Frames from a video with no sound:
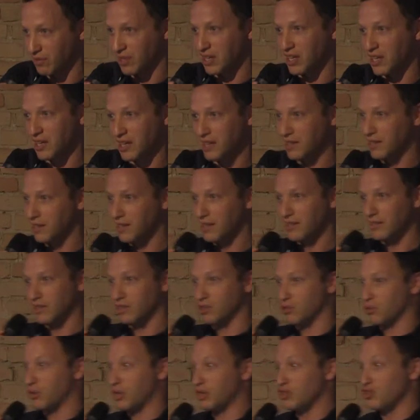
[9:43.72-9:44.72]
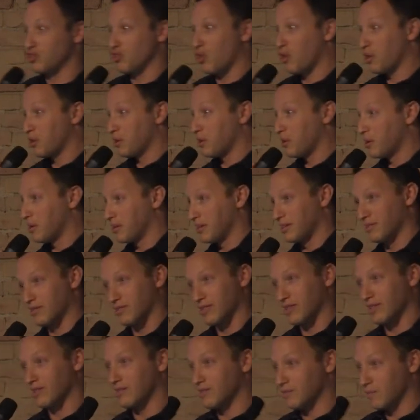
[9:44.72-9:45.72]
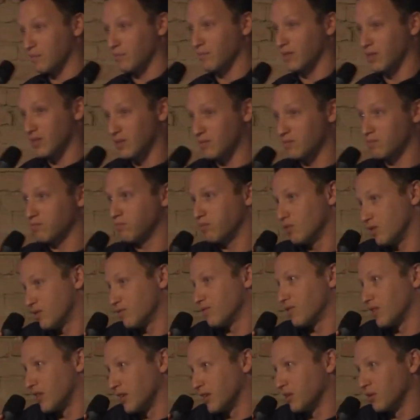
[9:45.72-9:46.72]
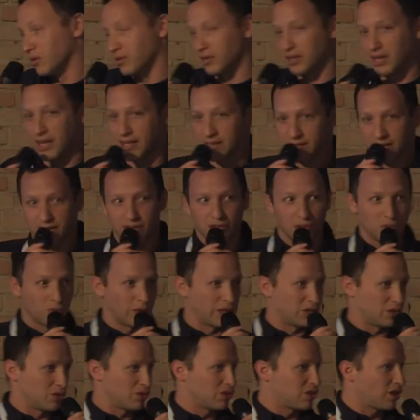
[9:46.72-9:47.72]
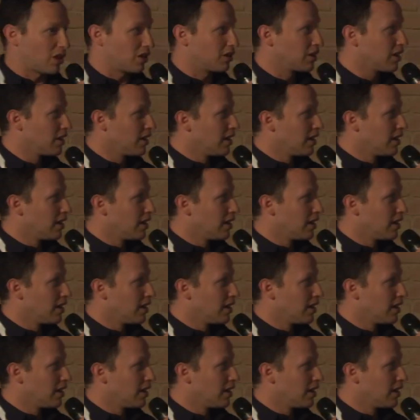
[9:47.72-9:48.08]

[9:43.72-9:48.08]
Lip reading: a key that you can join on, it's very good. Yeah, it's a good way to start.